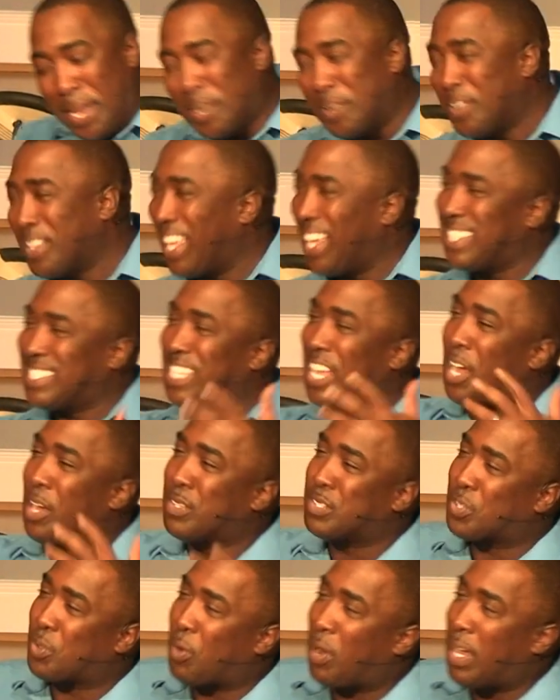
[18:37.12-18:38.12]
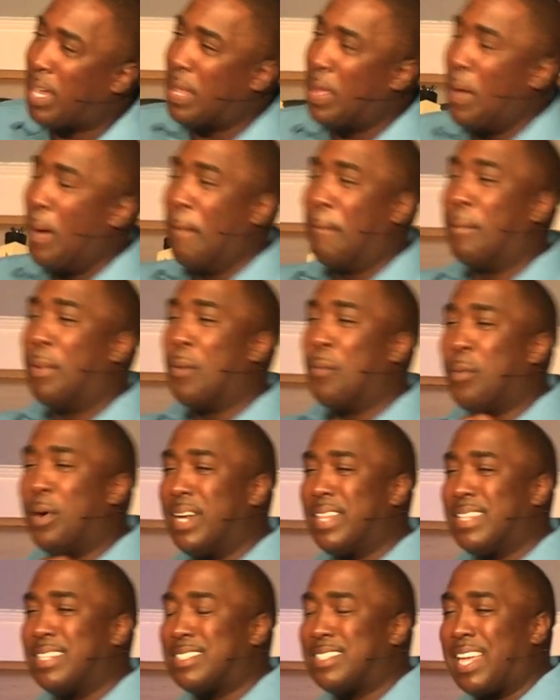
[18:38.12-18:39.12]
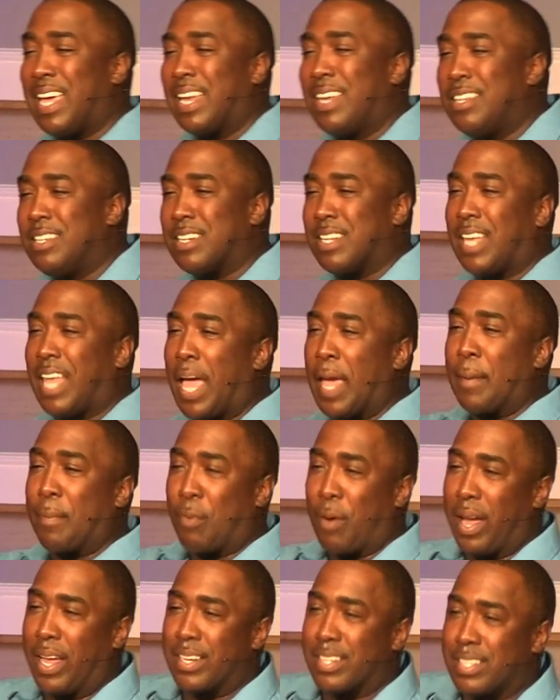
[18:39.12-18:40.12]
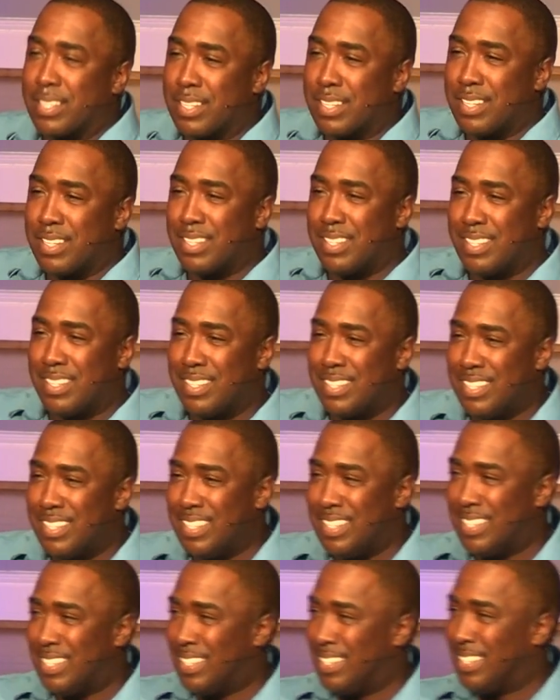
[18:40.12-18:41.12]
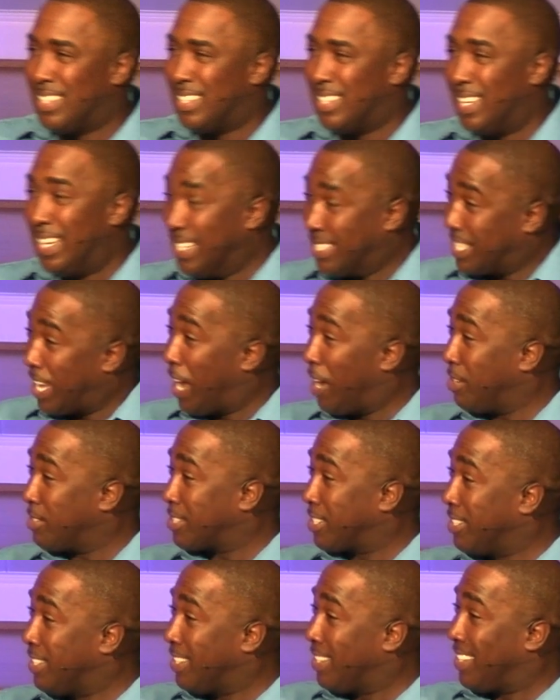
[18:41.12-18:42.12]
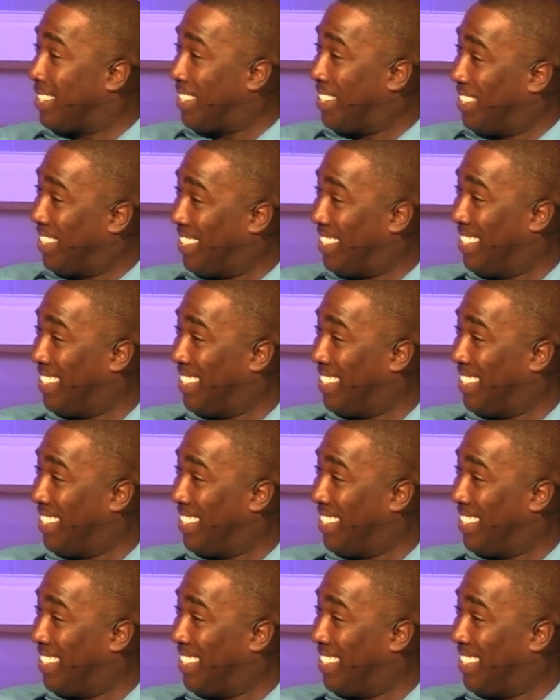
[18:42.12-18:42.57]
Peter, that sounds great, but what does that look like practically? It sounds good.